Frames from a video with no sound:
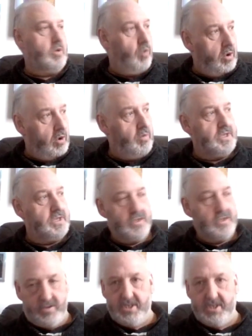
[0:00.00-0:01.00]
war, which
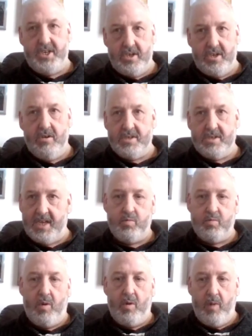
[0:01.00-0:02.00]
is traditional, because
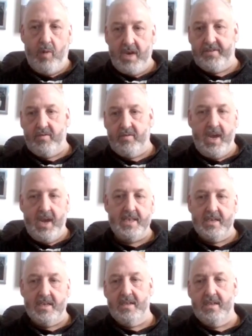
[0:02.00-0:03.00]
that's one way of
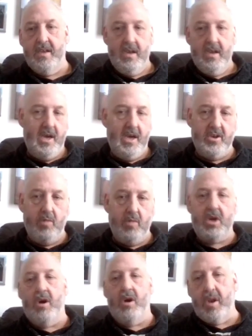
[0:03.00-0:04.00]
creating a new
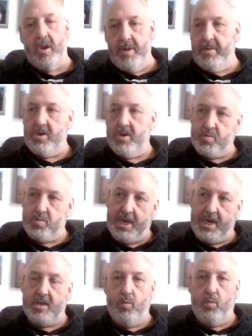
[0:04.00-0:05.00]
economy, because we
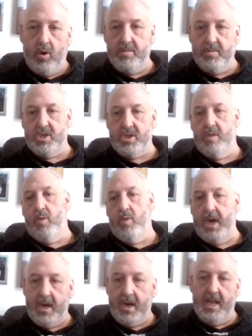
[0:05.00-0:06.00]
get the war machine
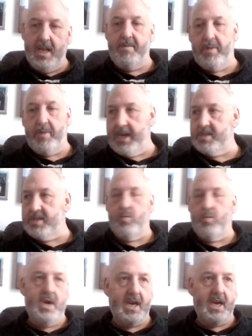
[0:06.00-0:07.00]
work and everybody gets
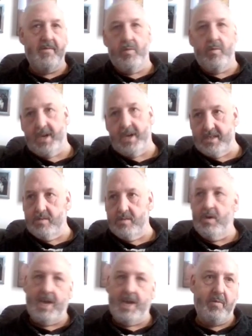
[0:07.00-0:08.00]
work, everyone gets to
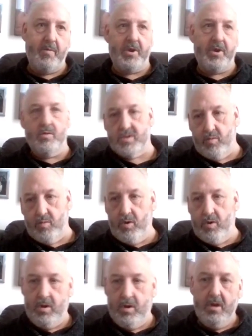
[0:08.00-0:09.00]
work, everybody goes to
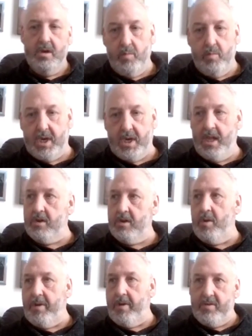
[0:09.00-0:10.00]
war. We kill a
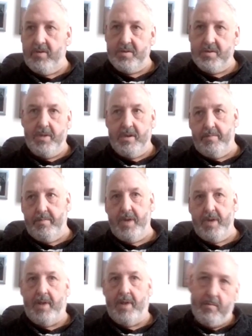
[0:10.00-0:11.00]
couple of 100 million
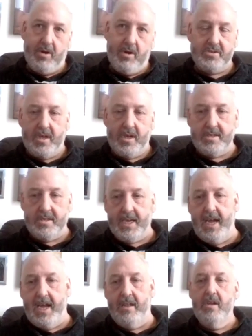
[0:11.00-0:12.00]
people and we all start
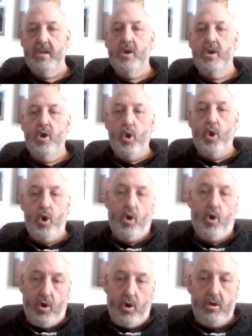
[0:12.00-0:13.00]
again.
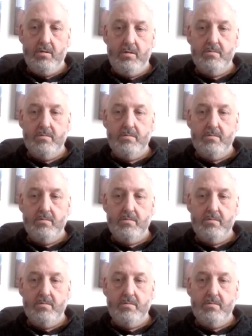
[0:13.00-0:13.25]
Or